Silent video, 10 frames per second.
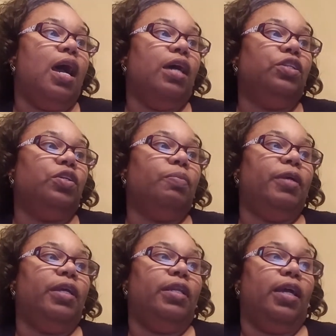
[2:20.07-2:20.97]
Under
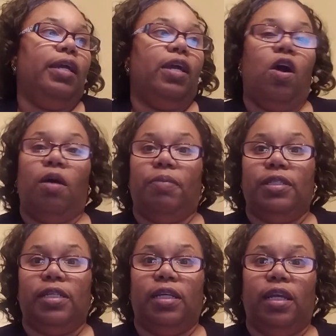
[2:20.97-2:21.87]
being a
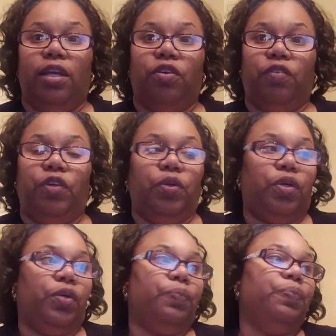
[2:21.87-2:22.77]
competent interviewer,